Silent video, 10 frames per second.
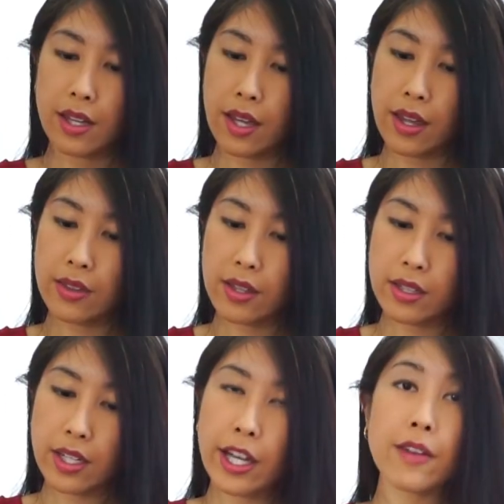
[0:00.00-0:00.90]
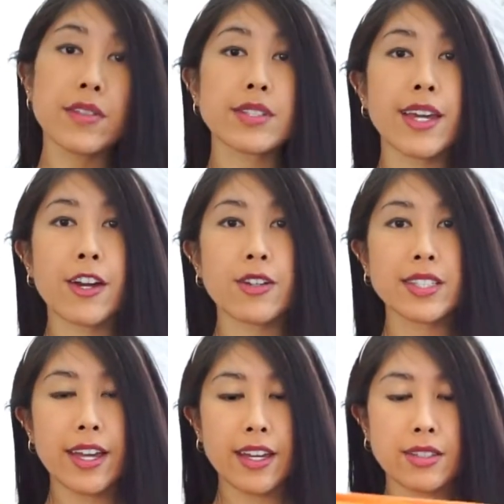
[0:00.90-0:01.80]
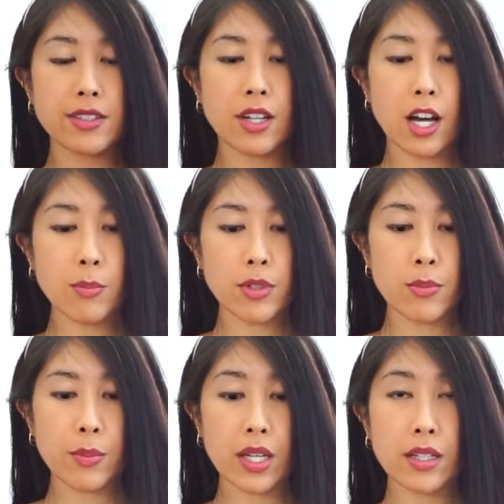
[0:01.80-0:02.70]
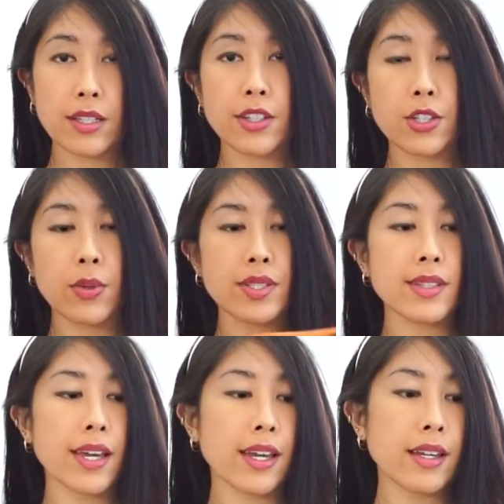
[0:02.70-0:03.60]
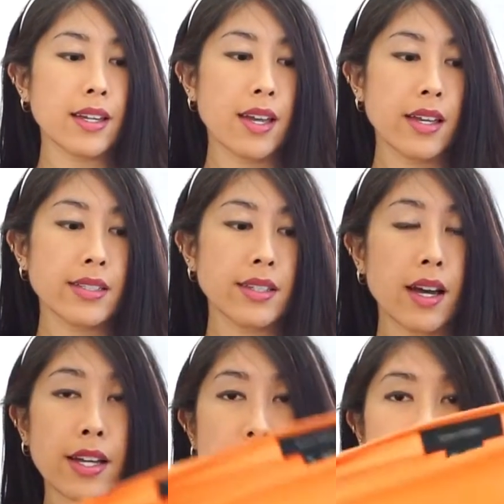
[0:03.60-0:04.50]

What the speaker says: And then I have this Karen Kane top made in the USA, size